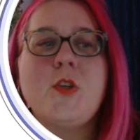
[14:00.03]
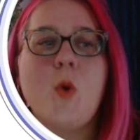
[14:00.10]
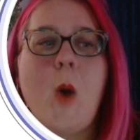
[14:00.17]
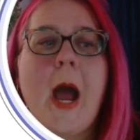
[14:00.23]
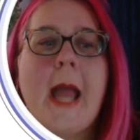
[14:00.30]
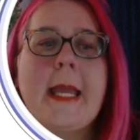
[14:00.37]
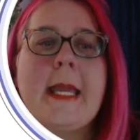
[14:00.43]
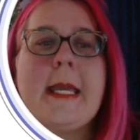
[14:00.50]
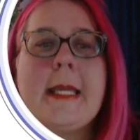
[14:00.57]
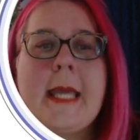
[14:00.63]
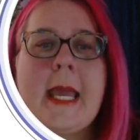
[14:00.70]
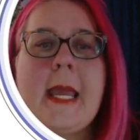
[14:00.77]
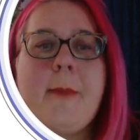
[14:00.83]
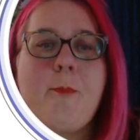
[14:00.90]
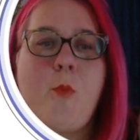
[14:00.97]
I can
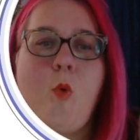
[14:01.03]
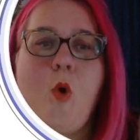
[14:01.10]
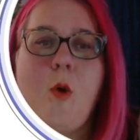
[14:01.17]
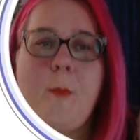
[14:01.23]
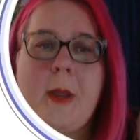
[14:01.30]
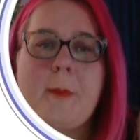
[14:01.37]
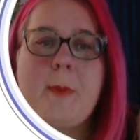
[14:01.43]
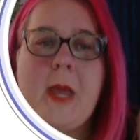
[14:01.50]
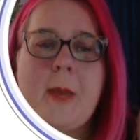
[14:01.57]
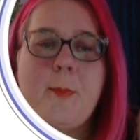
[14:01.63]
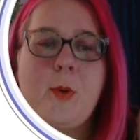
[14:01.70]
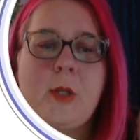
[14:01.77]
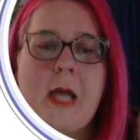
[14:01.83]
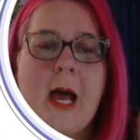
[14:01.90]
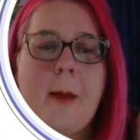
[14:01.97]
keep warming
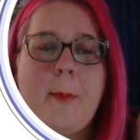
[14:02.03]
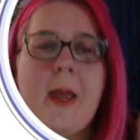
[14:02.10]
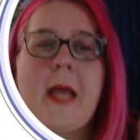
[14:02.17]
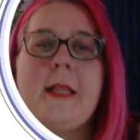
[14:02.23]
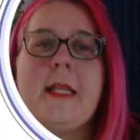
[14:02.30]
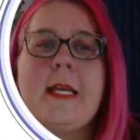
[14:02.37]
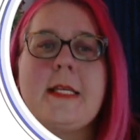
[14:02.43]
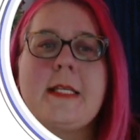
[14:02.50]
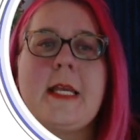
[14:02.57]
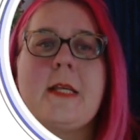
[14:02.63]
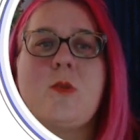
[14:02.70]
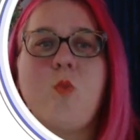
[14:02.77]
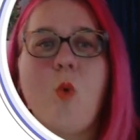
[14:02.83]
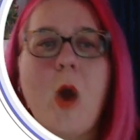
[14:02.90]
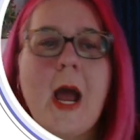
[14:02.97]
people up. And this is
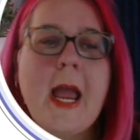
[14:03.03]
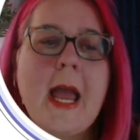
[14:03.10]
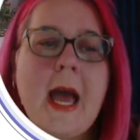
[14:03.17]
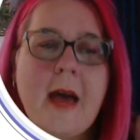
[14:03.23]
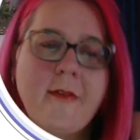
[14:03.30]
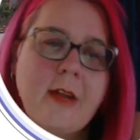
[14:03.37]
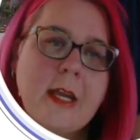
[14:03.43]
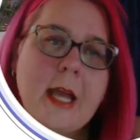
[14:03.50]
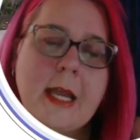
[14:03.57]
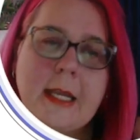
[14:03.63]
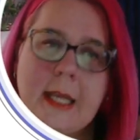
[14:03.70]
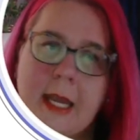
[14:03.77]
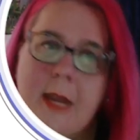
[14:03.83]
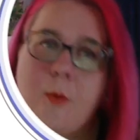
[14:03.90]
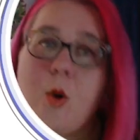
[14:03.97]
why having a
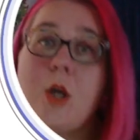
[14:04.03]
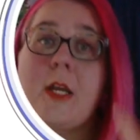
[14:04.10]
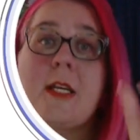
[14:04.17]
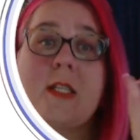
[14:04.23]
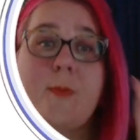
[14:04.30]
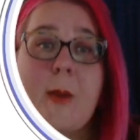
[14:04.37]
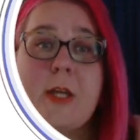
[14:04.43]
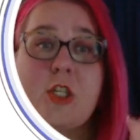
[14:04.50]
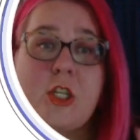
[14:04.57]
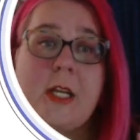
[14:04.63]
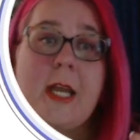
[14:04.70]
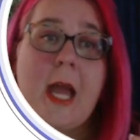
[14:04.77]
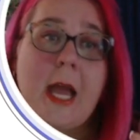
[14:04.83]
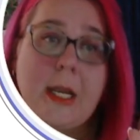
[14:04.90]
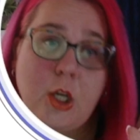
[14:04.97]
keyword, especially
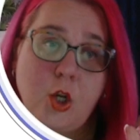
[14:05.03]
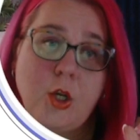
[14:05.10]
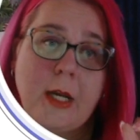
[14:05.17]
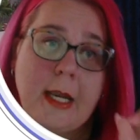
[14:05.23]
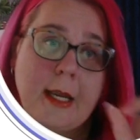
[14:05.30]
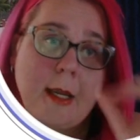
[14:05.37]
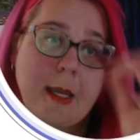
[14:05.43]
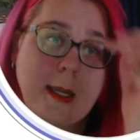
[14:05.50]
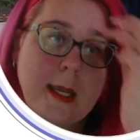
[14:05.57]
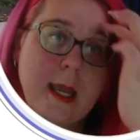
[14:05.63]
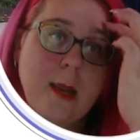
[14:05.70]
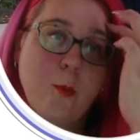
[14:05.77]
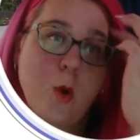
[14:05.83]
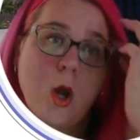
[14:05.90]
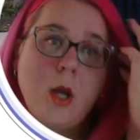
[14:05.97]
a unique
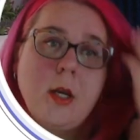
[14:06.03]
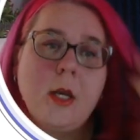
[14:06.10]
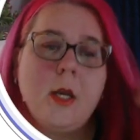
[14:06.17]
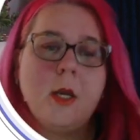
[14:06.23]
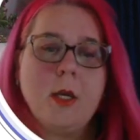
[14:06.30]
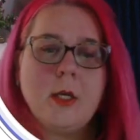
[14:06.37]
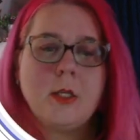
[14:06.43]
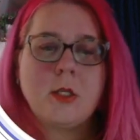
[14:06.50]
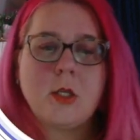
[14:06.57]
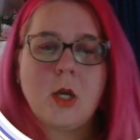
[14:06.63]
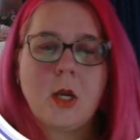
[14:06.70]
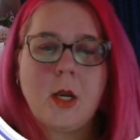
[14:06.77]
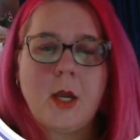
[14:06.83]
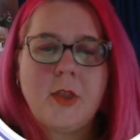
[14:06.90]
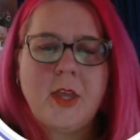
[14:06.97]
keyword, so
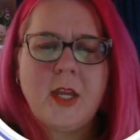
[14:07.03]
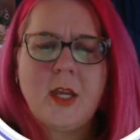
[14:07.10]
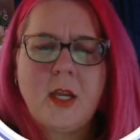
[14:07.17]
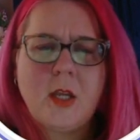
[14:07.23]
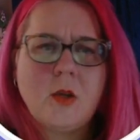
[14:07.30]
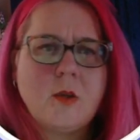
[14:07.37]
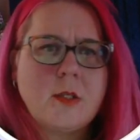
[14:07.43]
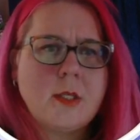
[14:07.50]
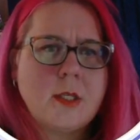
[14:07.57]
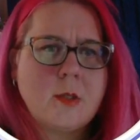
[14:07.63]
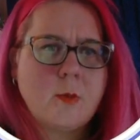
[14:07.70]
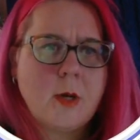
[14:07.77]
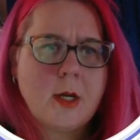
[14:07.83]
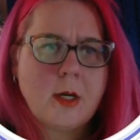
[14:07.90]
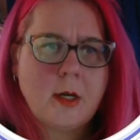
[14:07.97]
I think I used this
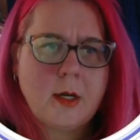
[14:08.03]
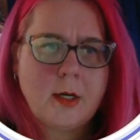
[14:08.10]
one